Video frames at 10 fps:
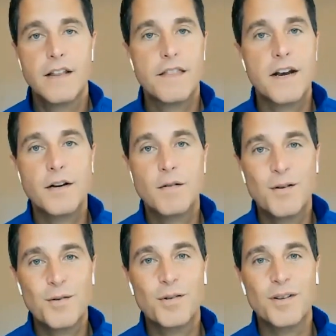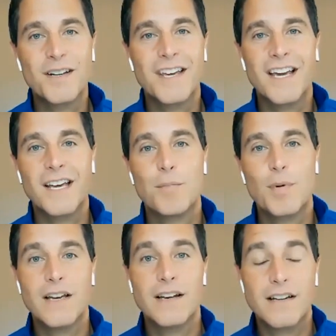knew who were looking, and
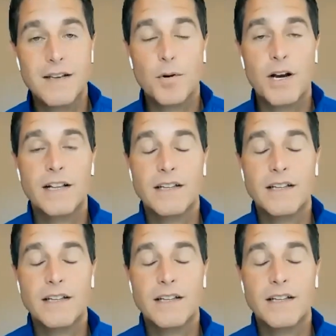being in a Democratic